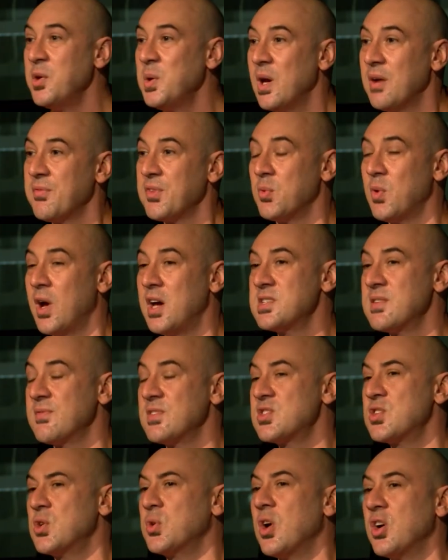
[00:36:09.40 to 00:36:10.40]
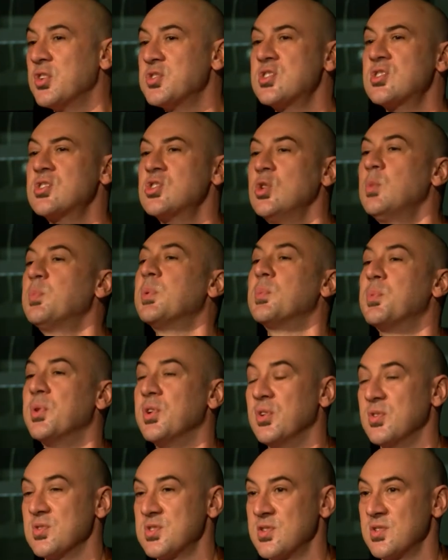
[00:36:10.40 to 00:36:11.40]
you have the rise of the so called super
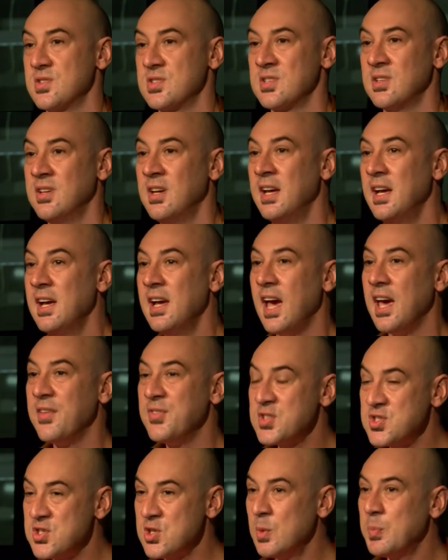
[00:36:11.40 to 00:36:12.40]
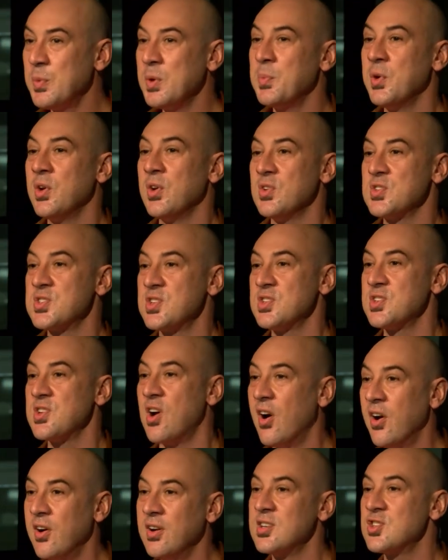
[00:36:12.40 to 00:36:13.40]
producers. And the super producers
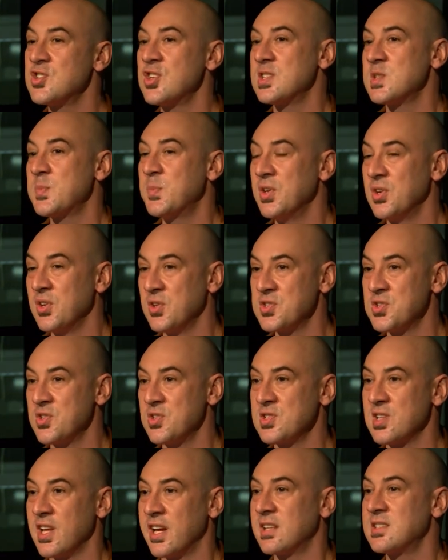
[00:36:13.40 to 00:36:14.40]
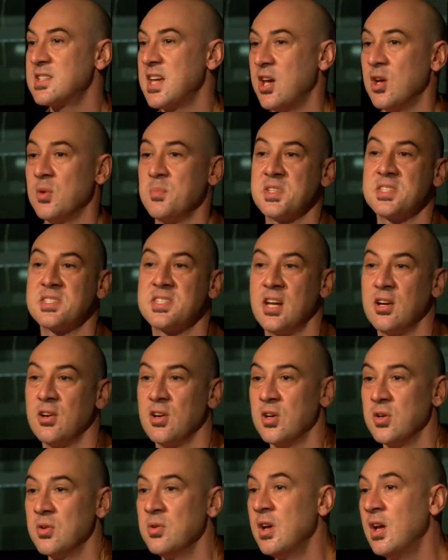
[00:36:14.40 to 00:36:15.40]
aren't just producers like Teo
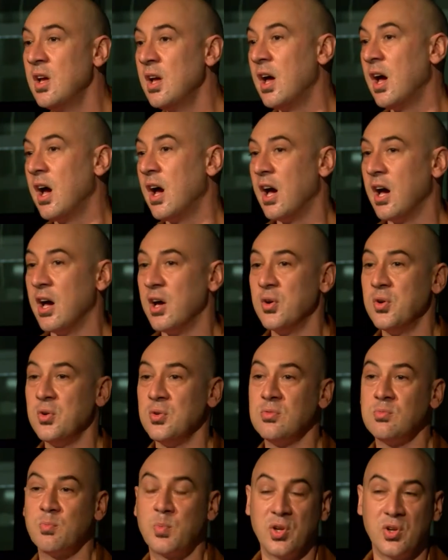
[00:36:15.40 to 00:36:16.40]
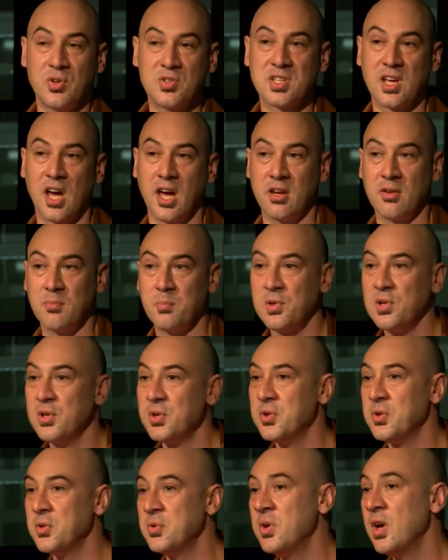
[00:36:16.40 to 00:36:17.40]
Macero uh, who produced Kind of
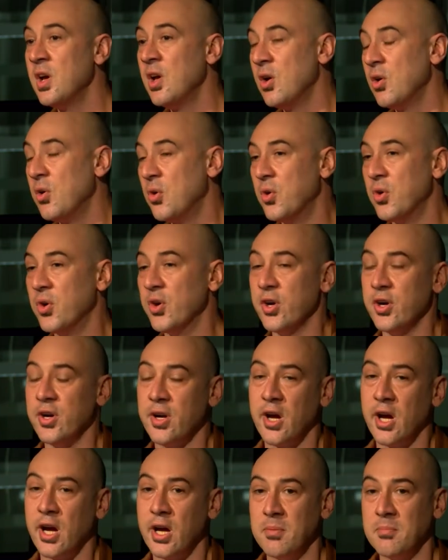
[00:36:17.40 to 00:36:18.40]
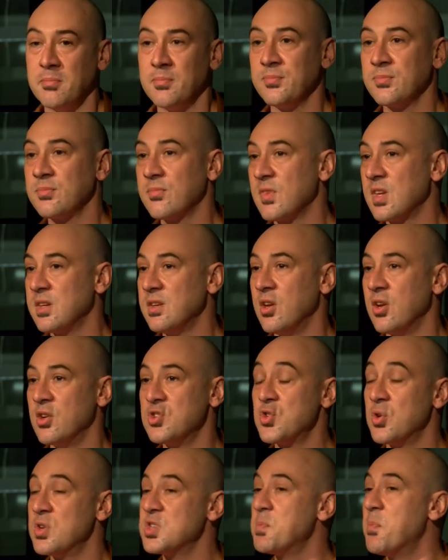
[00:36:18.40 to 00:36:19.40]
Blue, or um, you know
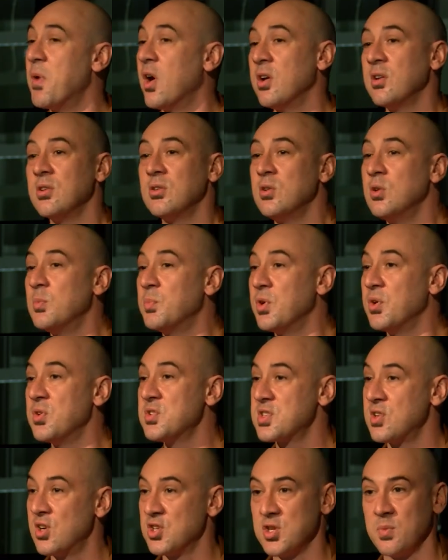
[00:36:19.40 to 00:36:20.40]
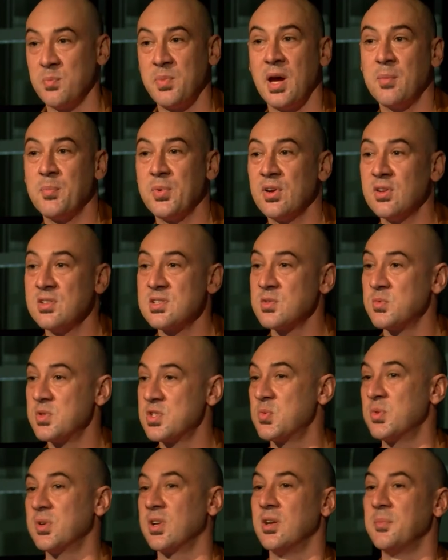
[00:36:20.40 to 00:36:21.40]
George Martin, who produced *Sgt. Pepper's,
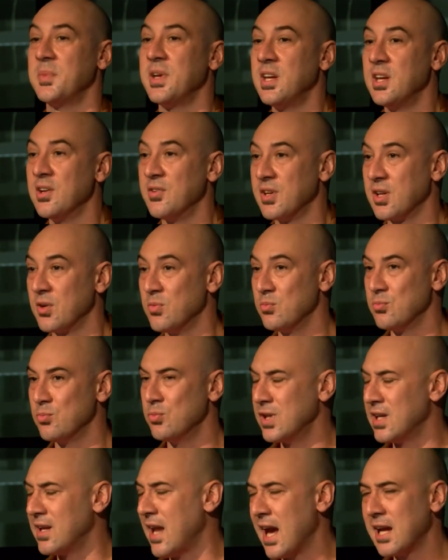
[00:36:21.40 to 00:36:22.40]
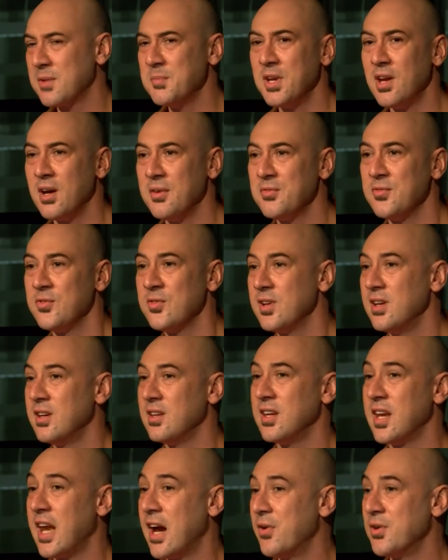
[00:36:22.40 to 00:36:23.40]
which we're going to be hearing a reenactment of
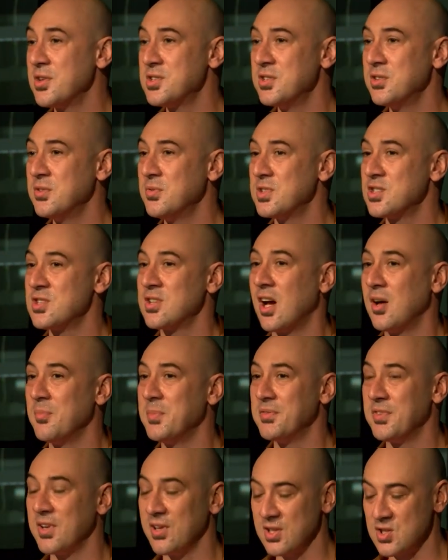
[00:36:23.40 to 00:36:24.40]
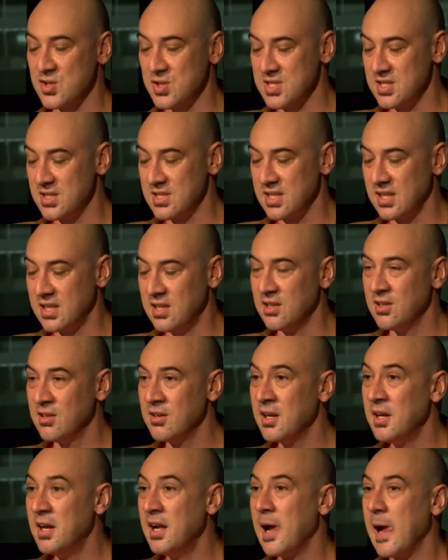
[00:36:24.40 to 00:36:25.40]
in an hour or two, which I'll be very interested to hear.
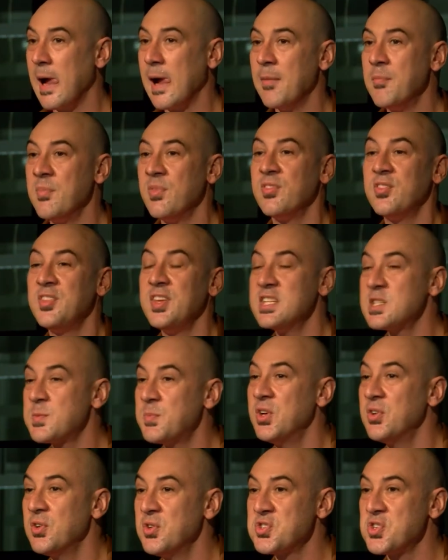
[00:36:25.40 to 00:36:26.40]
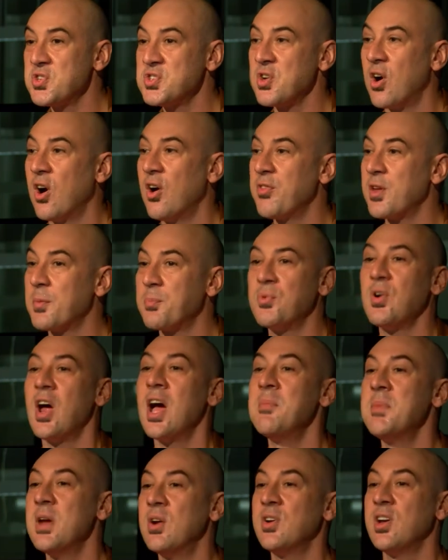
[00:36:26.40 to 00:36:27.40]
Um, these producers are the
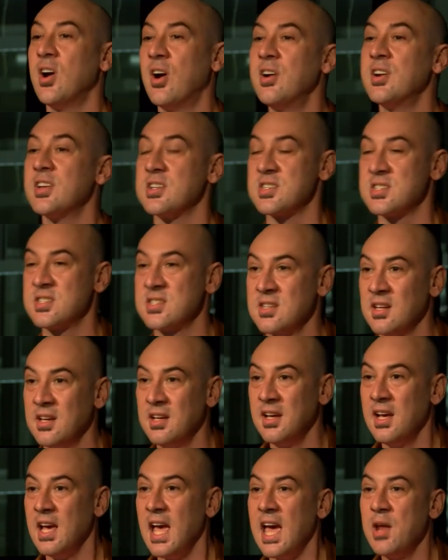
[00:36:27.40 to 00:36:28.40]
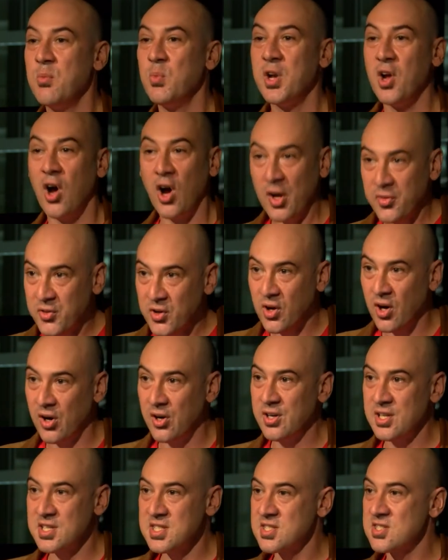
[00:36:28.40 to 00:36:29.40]
primary artists, and when other
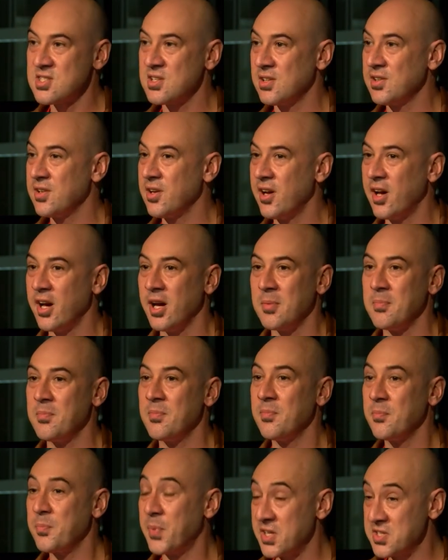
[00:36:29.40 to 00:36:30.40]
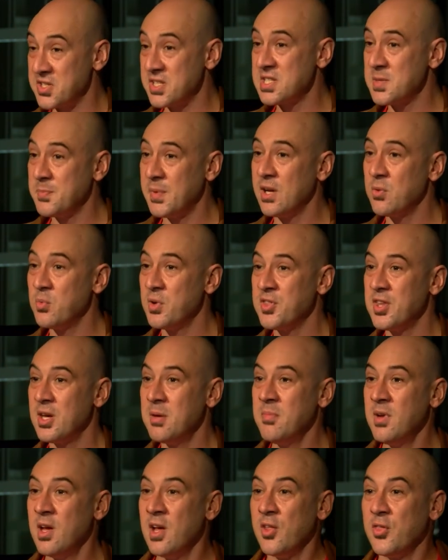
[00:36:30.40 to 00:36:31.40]
artists um, participate with
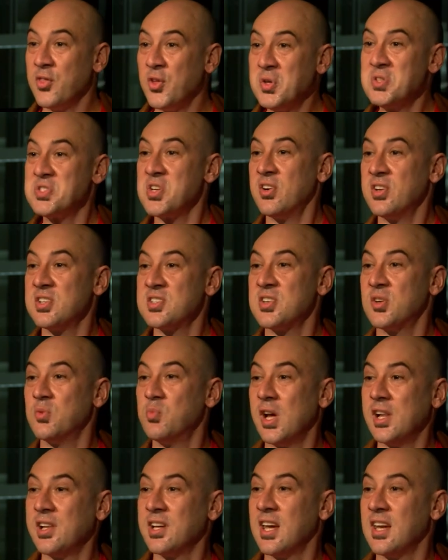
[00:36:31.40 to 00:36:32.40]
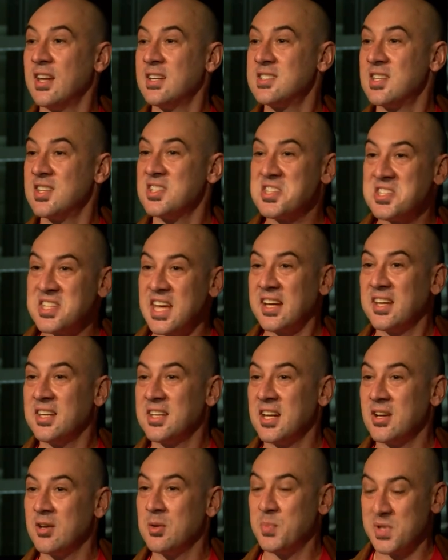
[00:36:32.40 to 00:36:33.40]
them, those artists are relegated to the
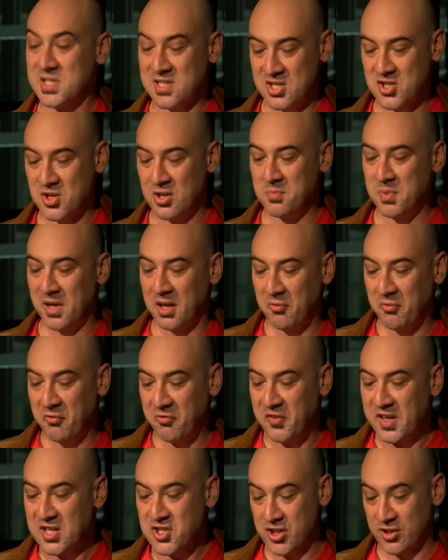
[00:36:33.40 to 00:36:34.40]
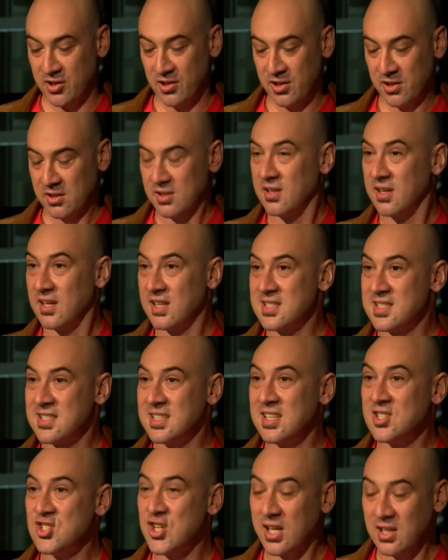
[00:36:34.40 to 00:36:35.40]
secondary position of being featured. It's
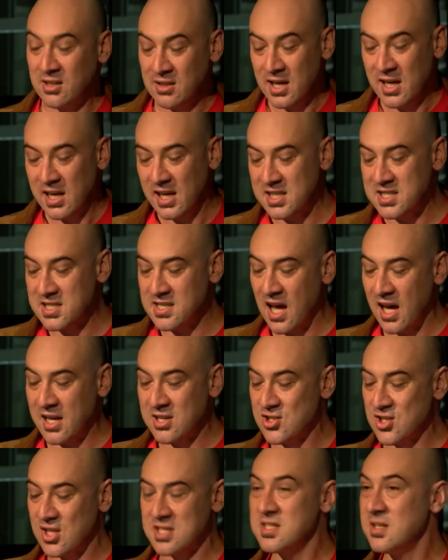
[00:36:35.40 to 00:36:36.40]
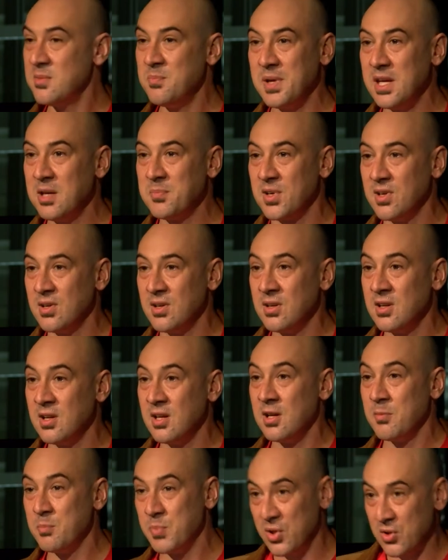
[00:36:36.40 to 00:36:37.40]
DJ. It's not Justin Bieber
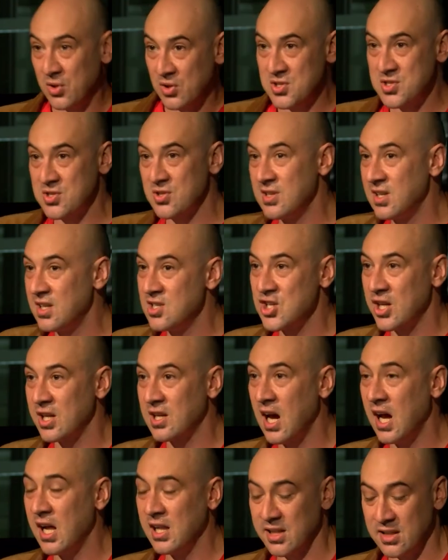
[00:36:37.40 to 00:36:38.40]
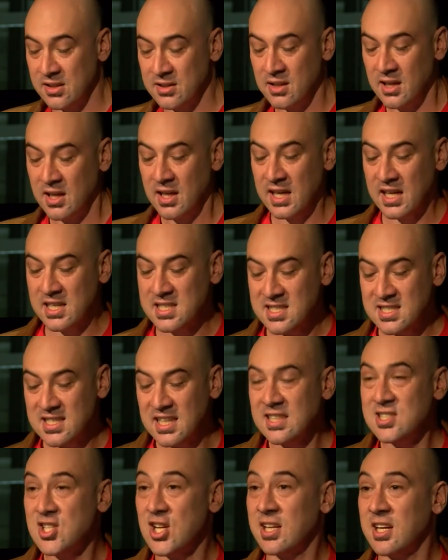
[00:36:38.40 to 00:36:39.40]
producer DJ Khaled. It's
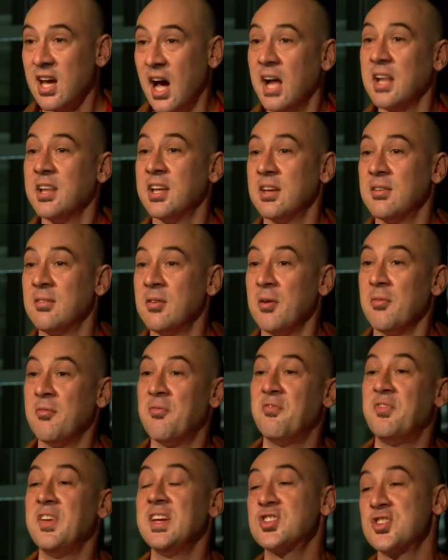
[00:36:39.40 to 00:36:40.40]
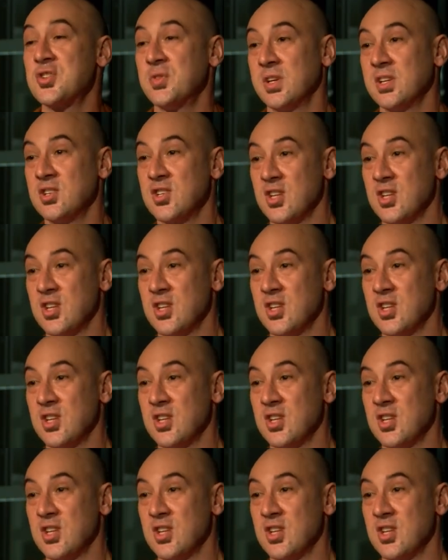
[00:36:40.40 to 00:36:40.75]
DJ Khaled featuring